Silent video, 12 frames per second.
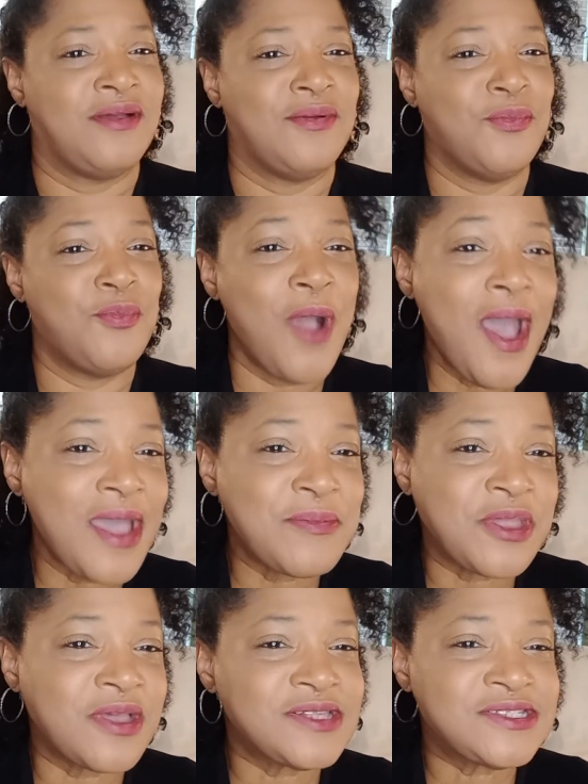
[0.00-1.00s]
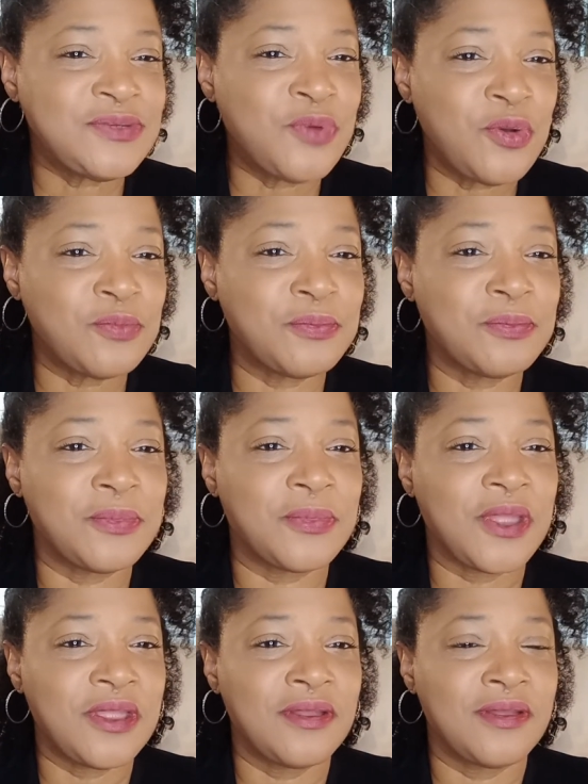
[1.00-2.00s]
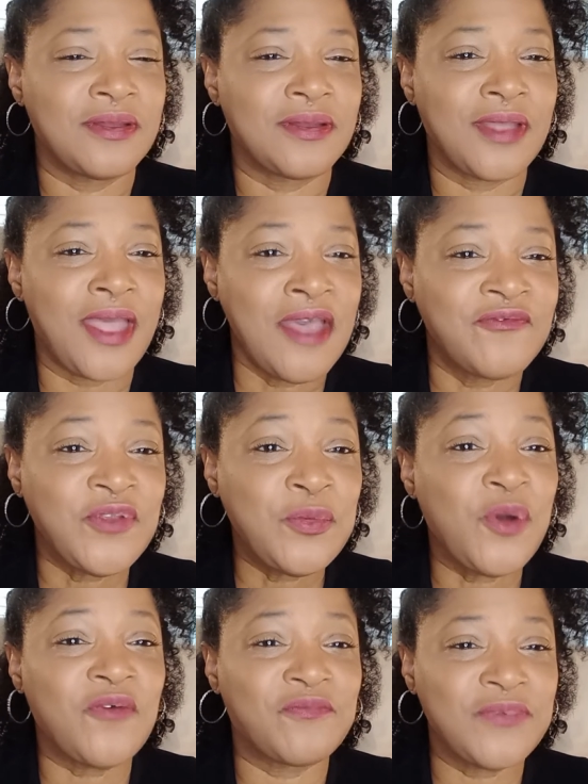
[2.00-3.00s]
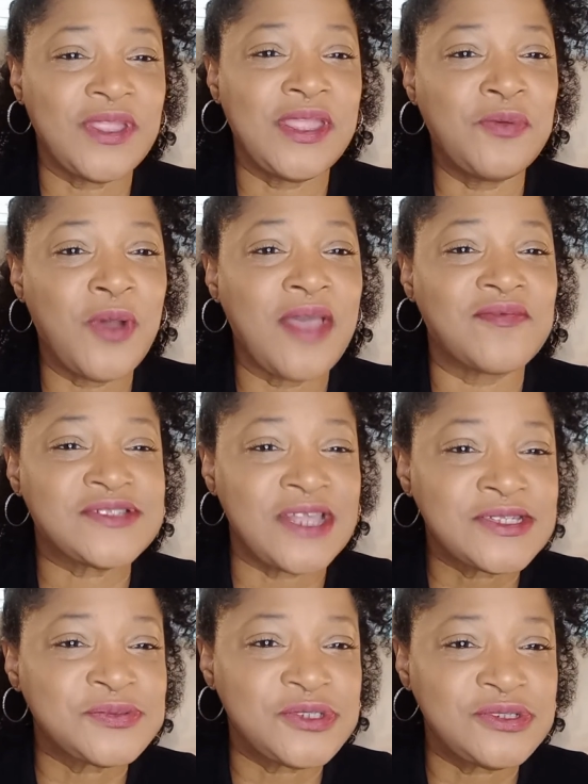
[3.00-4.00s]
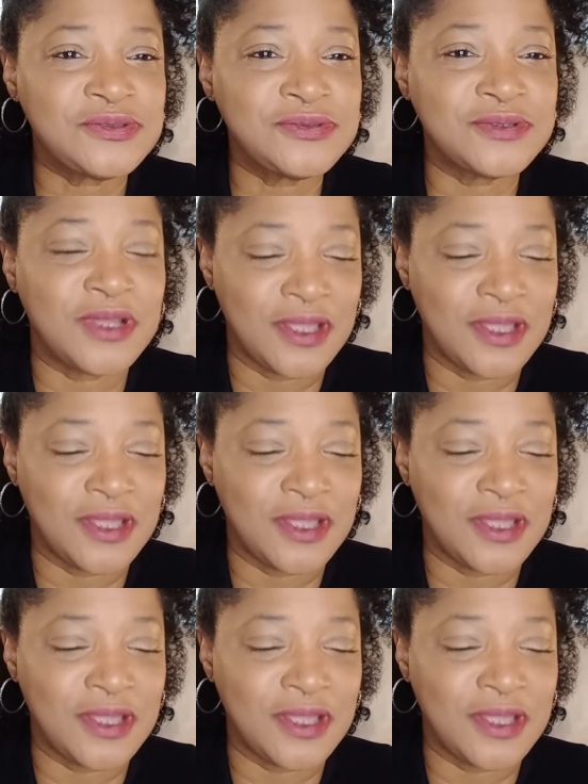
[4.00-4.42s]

Why? Because he won't have sex with you?